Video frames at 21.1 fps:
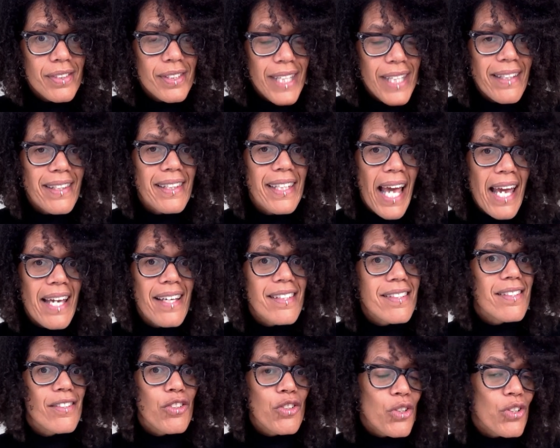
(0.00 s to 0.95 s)
that there
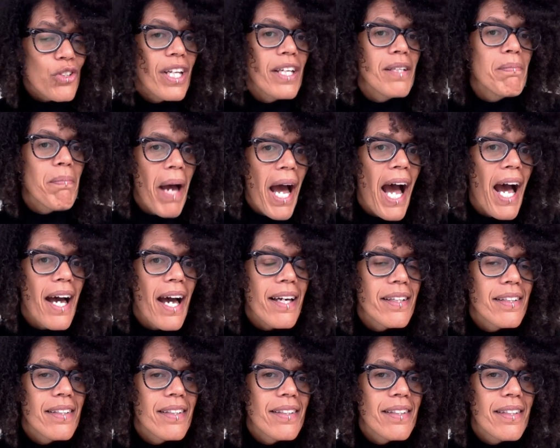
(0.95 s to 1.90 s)
is good and
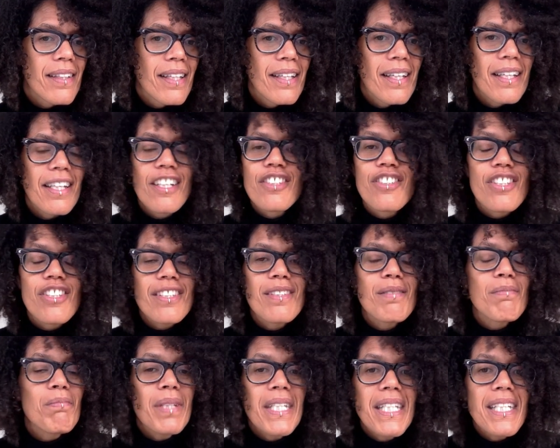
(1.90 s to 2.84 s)
bad. It
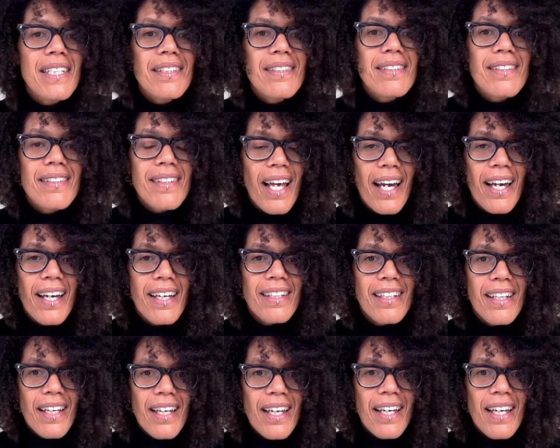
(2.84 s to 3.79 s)
just means
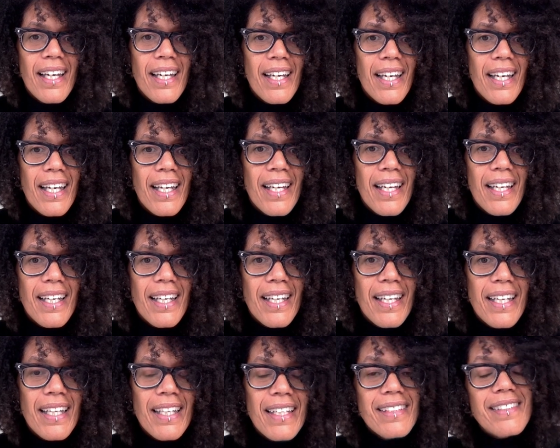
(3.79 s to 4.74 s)
that
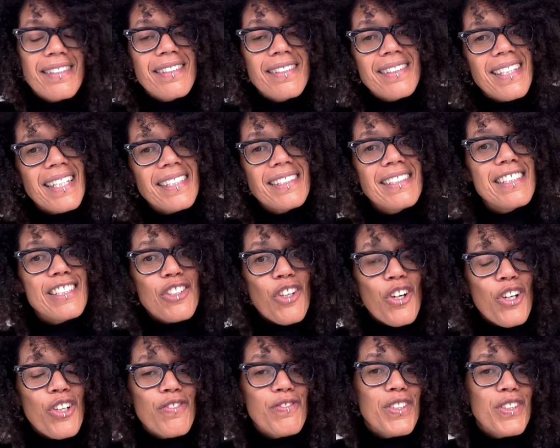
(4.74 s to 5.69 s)
it doesn't
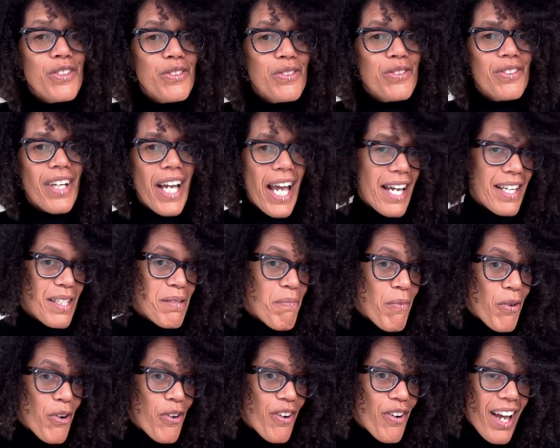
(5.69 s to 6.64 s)
serve you
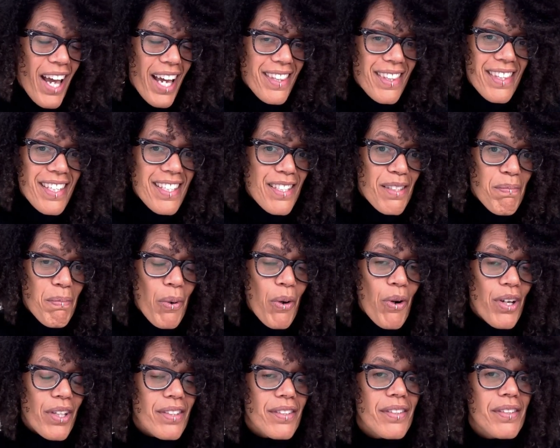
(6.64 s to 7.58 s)
anymore at this
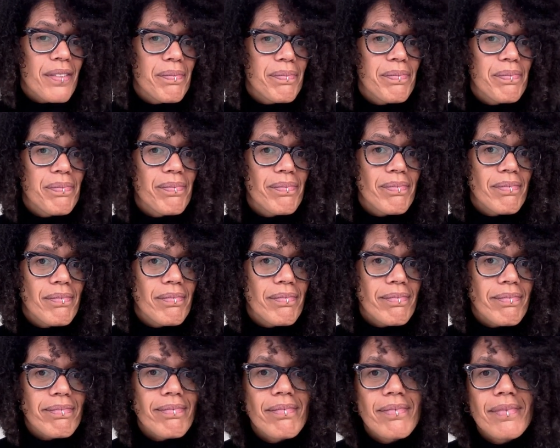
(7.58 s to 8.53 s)
point.
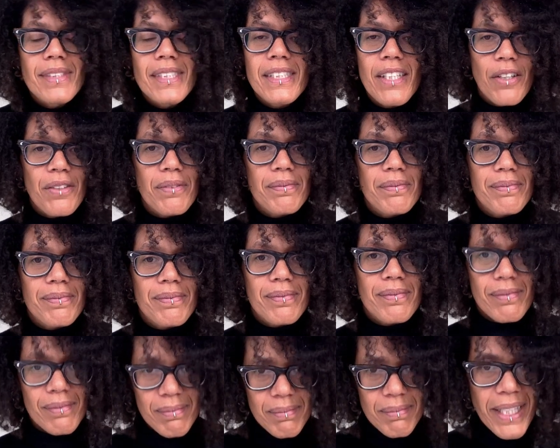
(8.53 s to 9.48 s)
So
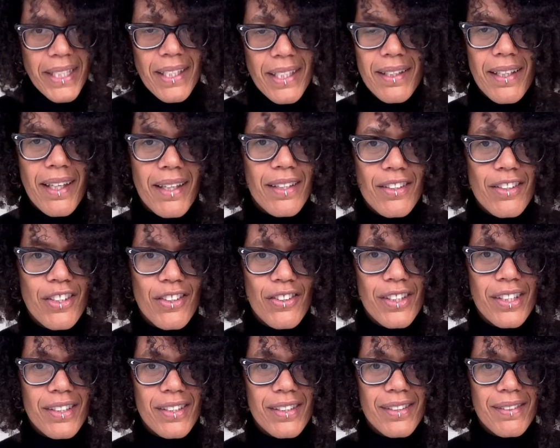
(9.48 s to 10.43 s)
make another choice.